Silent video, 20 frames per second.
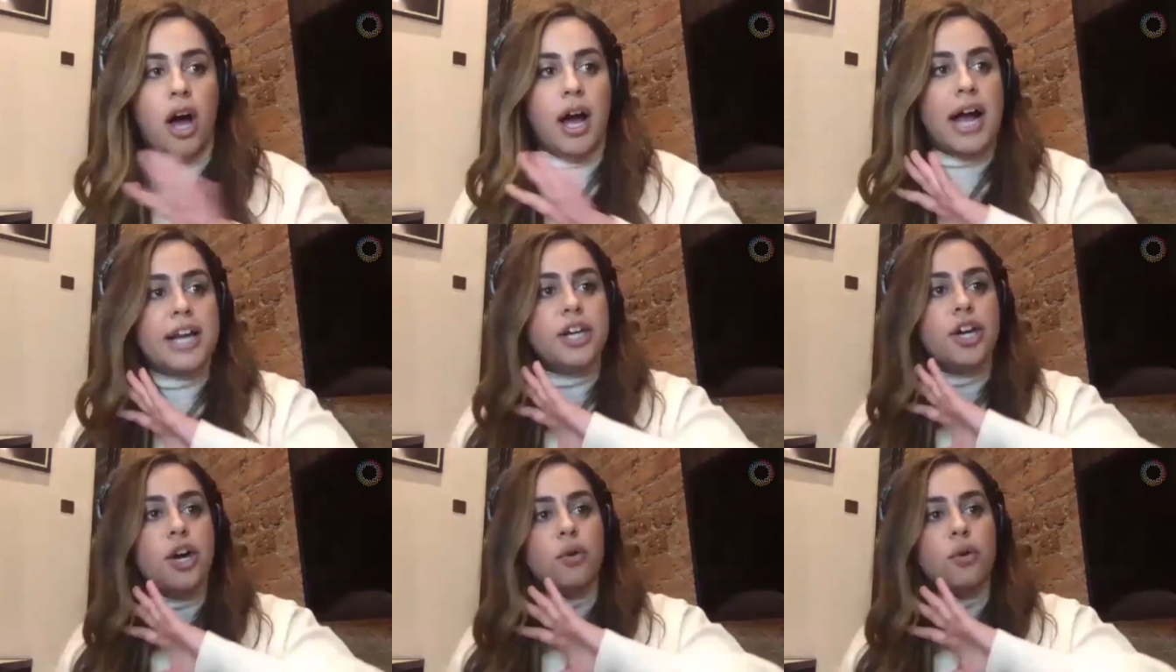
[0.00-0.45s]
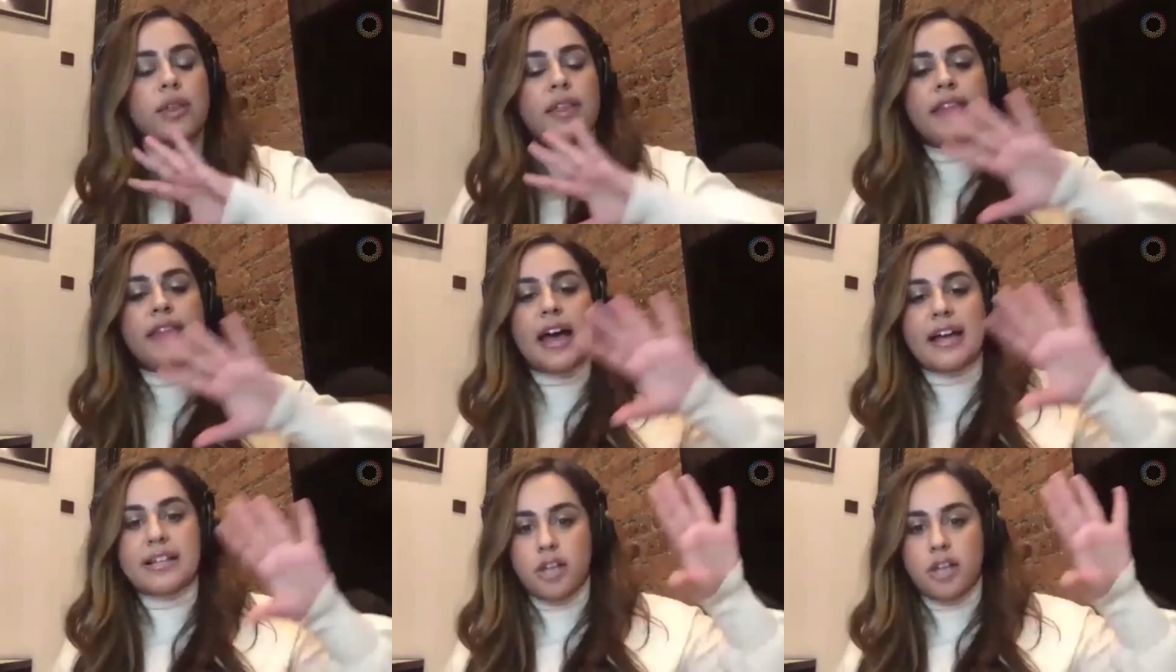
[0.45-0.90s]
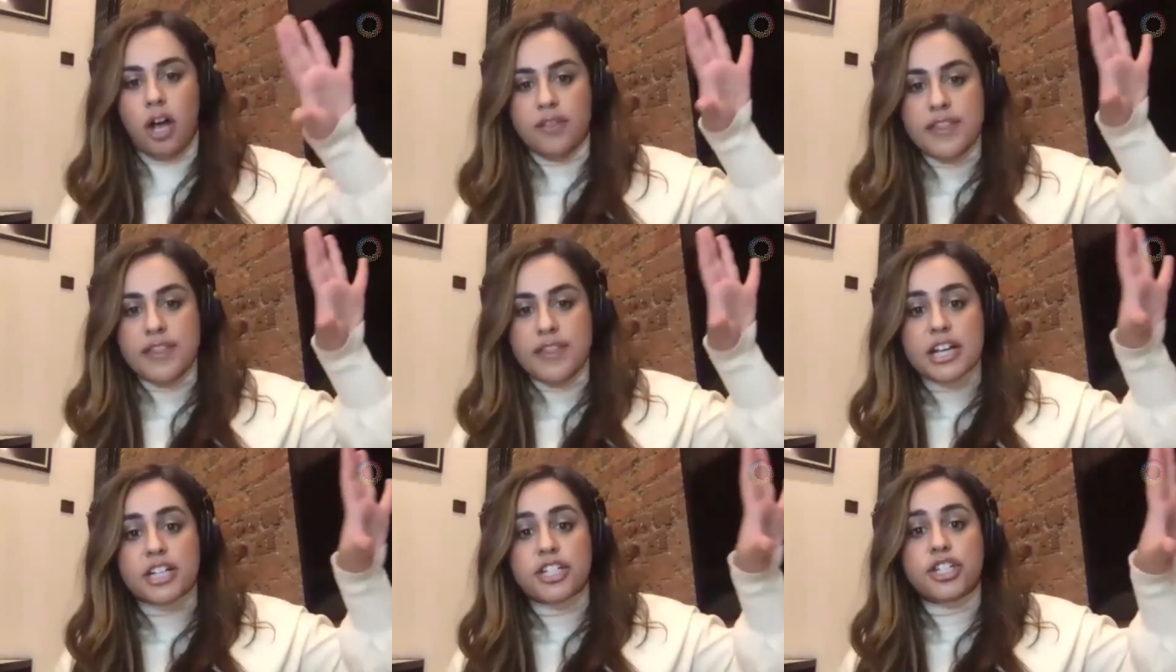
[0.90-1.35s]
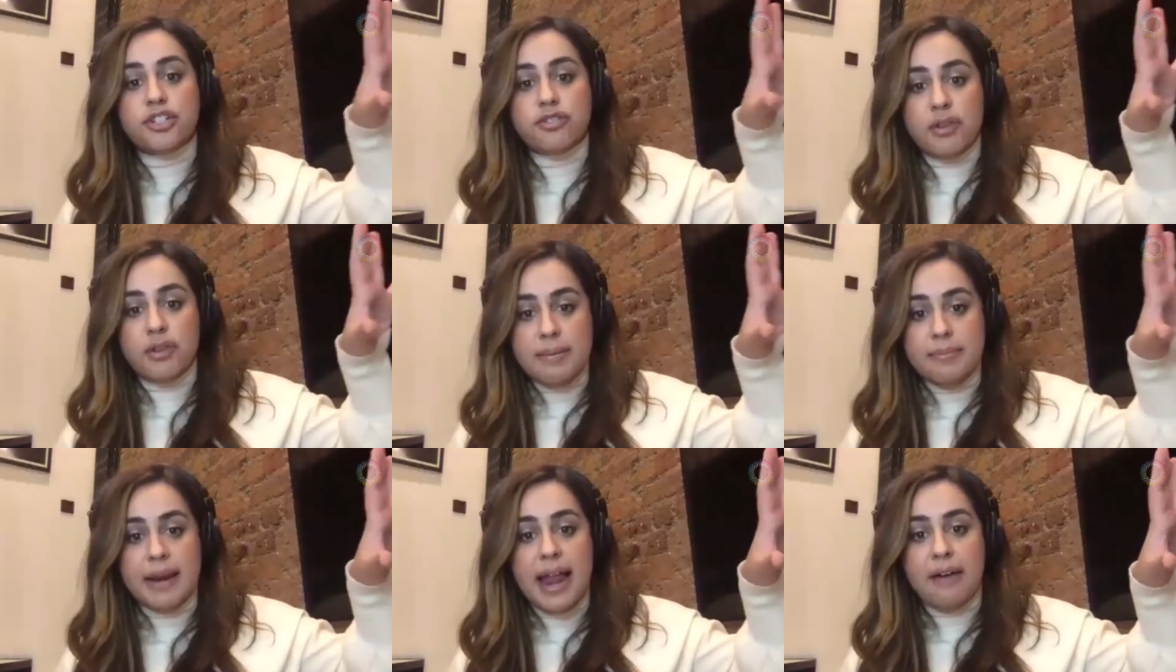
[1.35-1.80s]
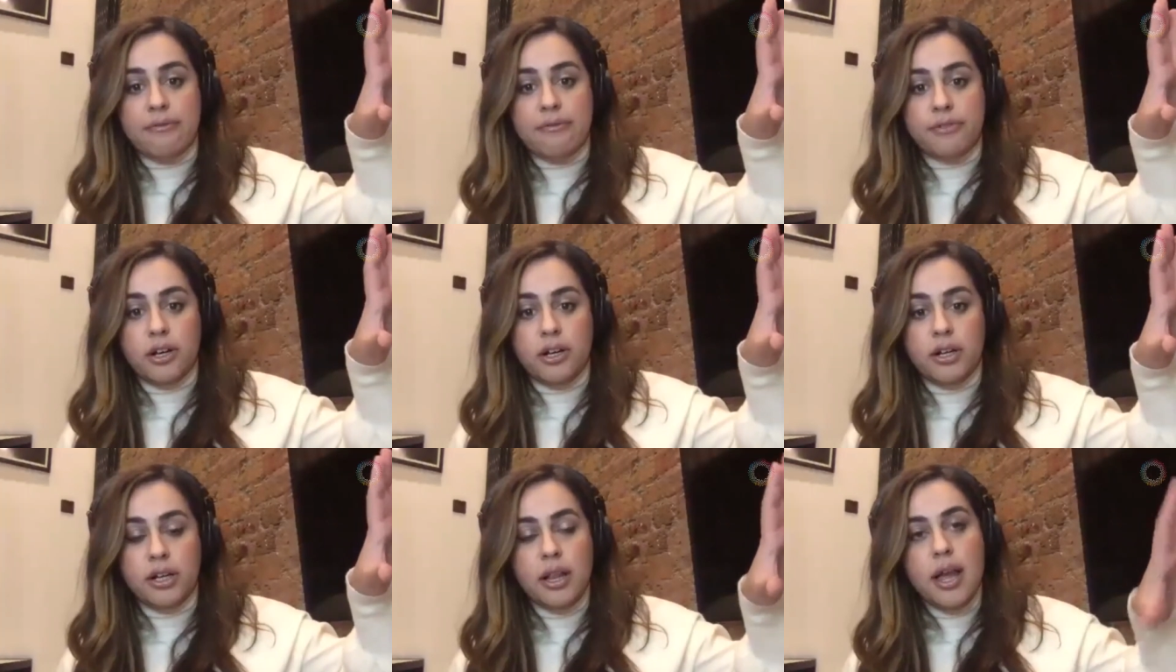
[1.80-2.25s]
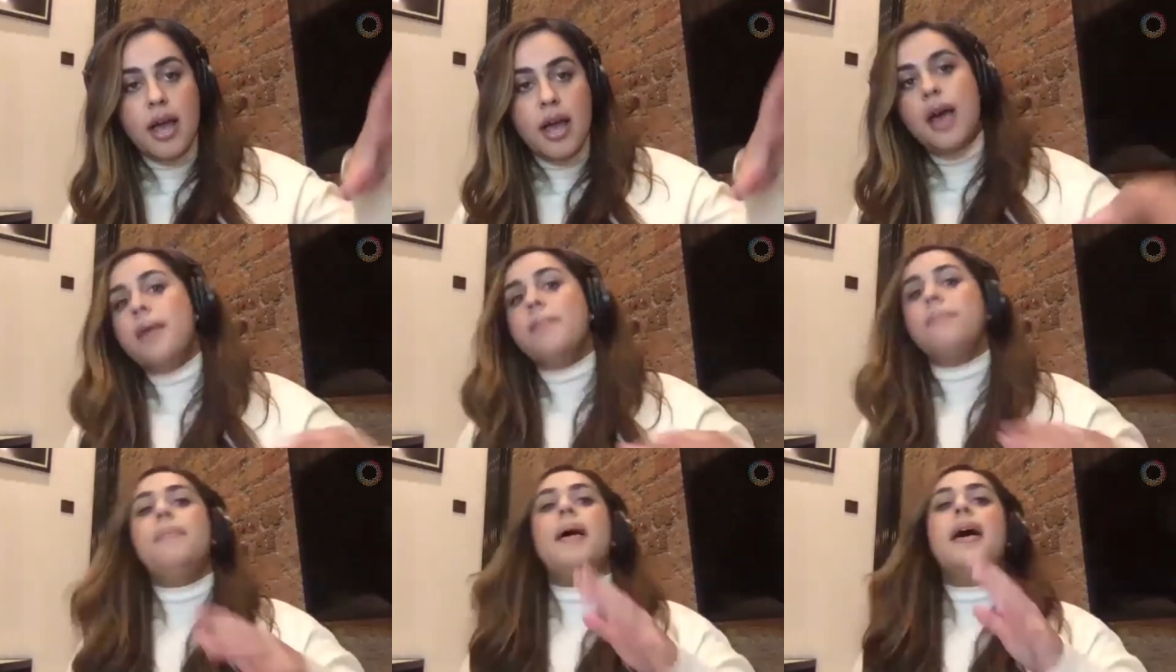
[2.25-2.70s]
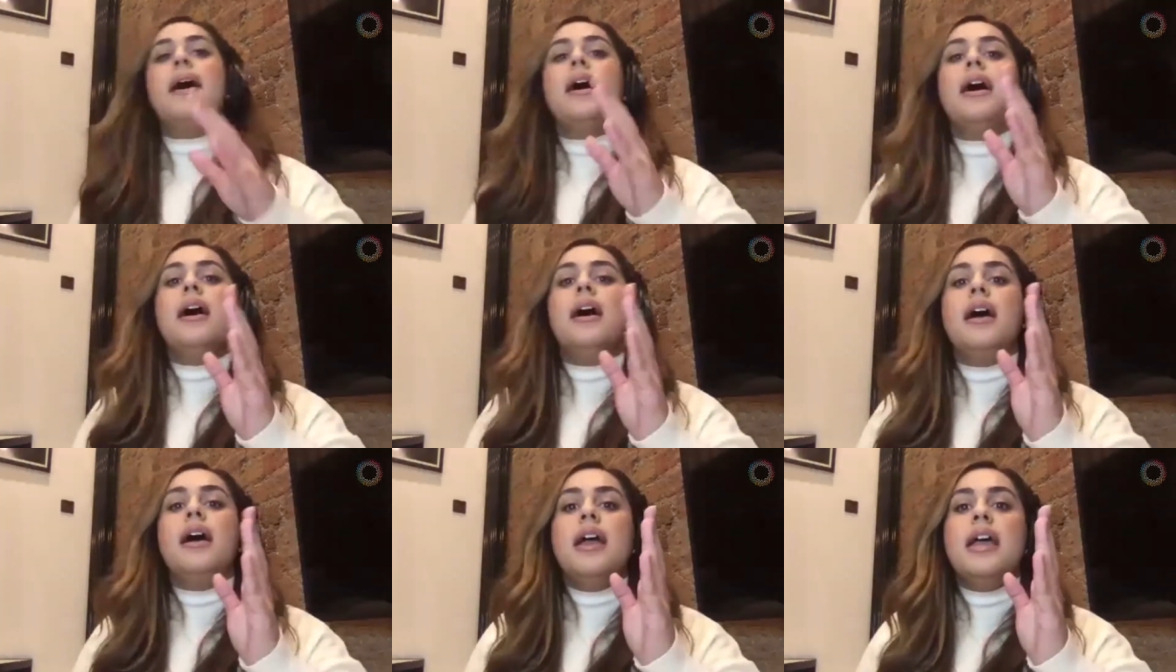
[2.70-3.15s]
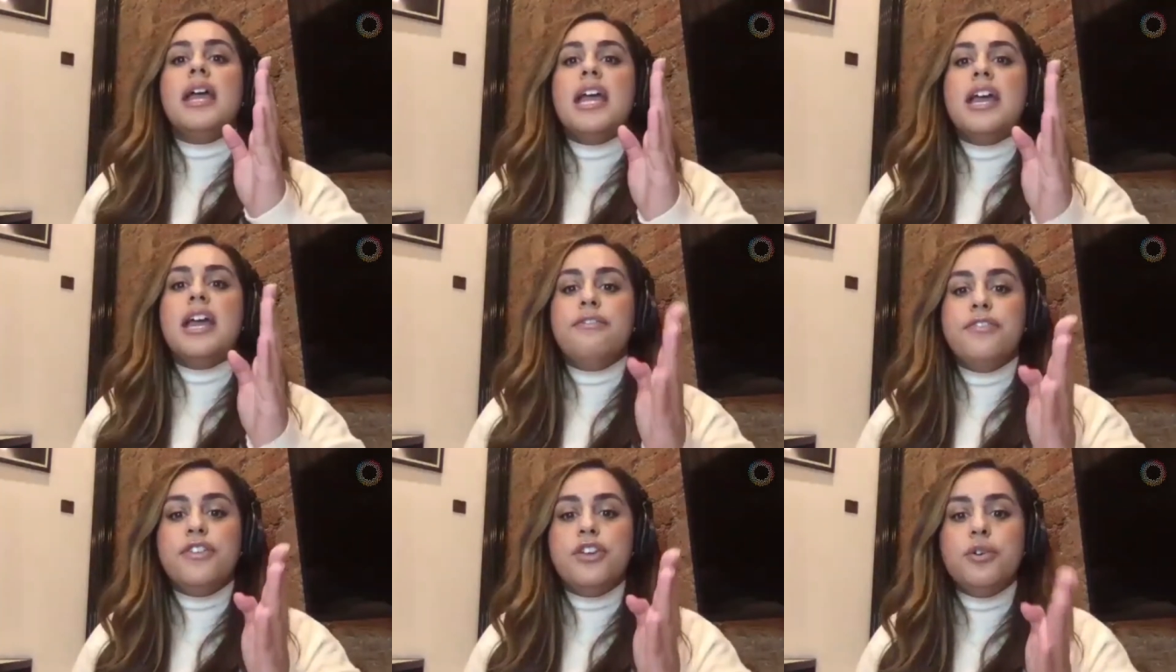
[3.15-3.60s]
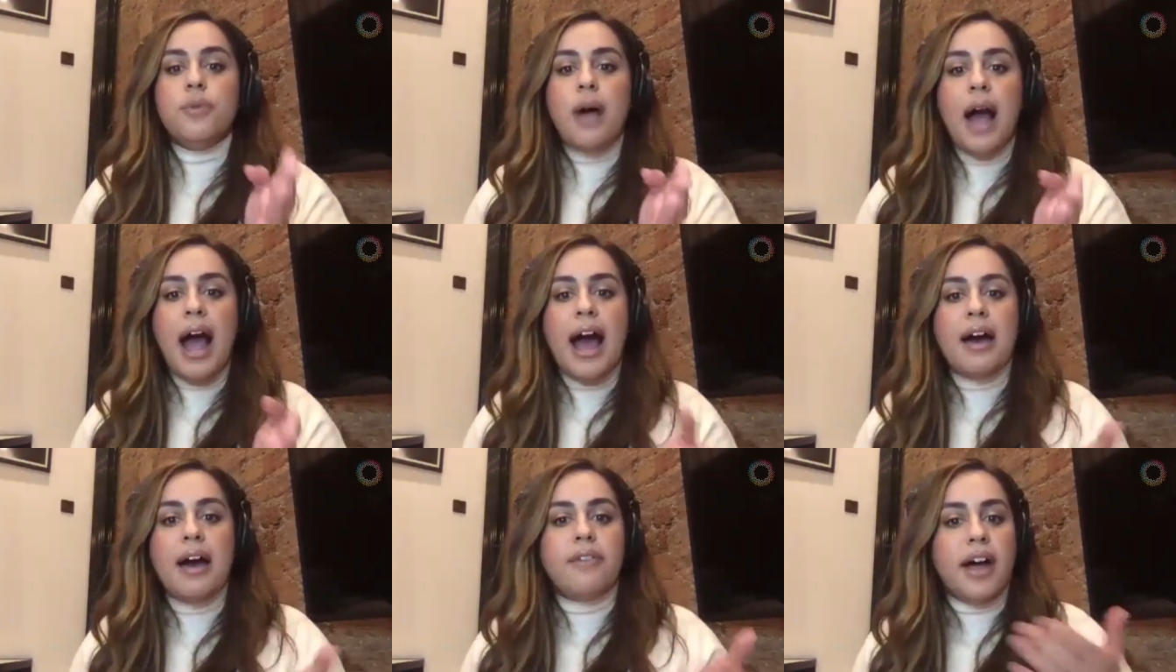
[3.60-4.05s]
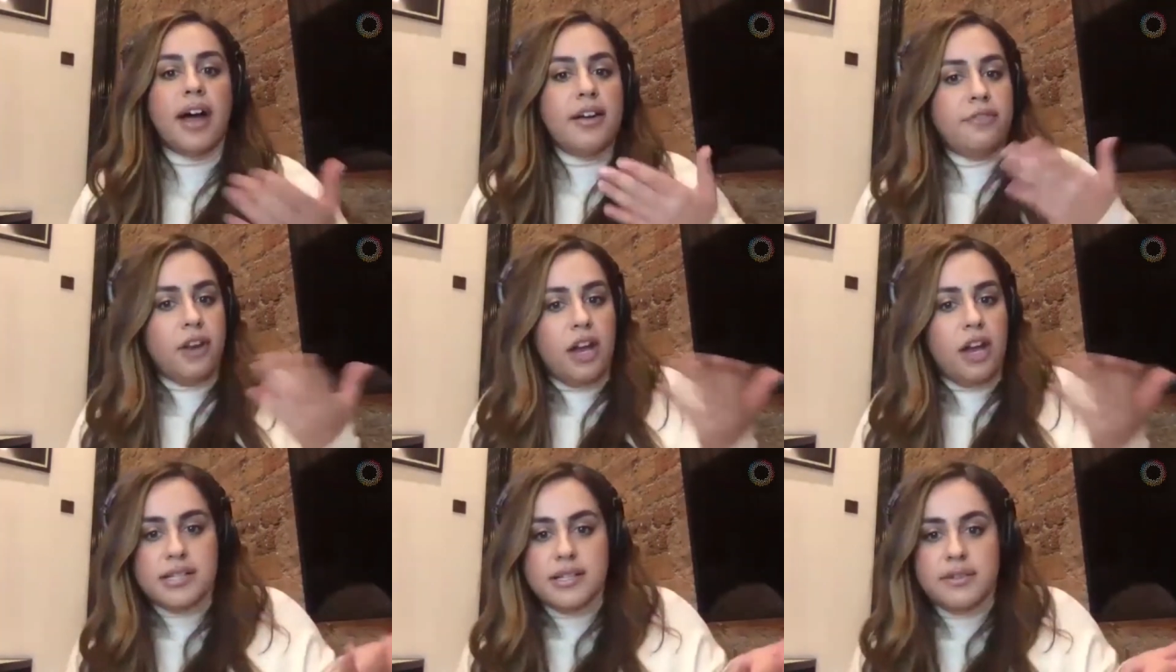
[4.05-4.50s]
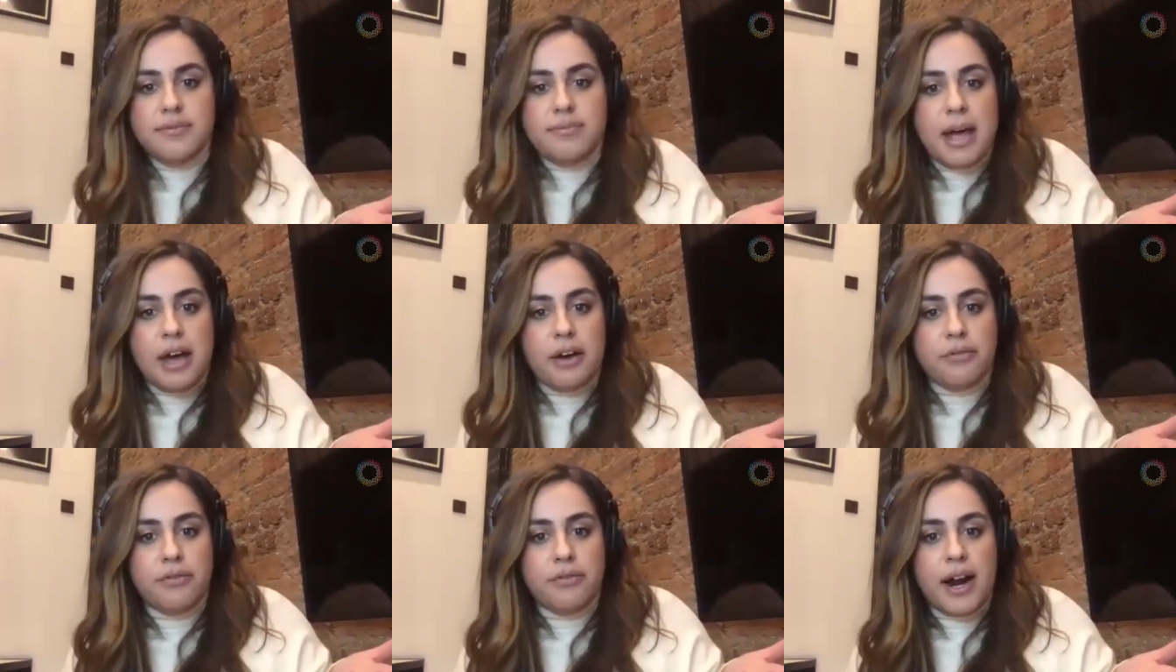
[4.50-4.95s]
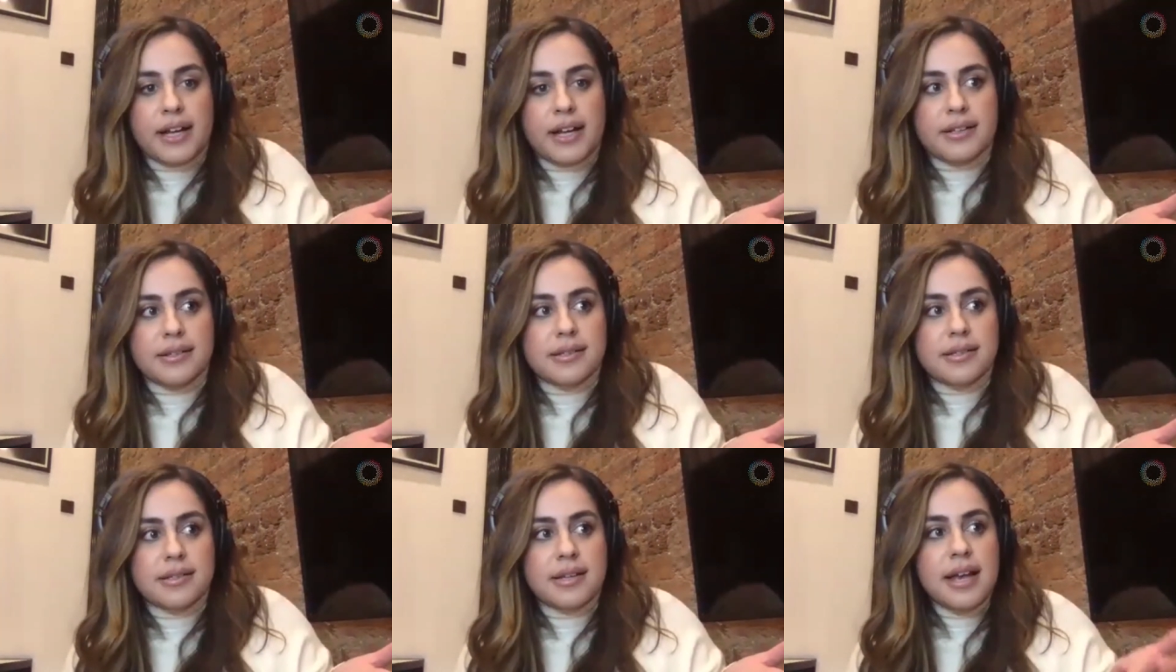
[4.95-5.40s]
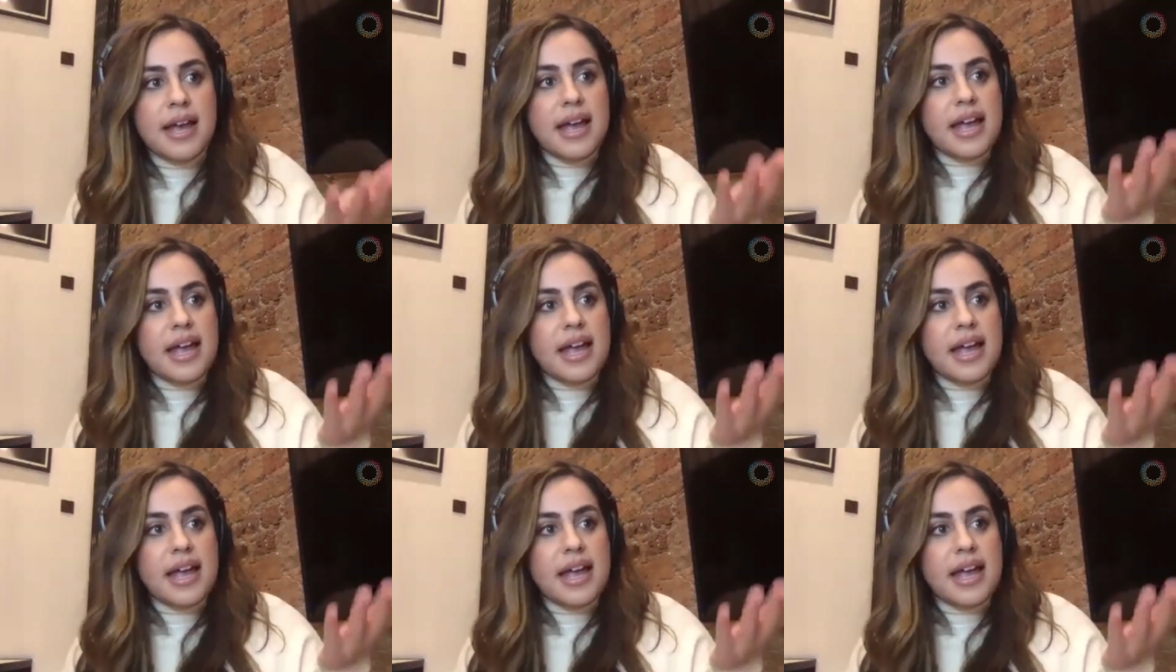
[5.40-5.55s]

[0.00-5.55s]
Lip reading: I know that that's on the extreme level, but I have lots of male friends.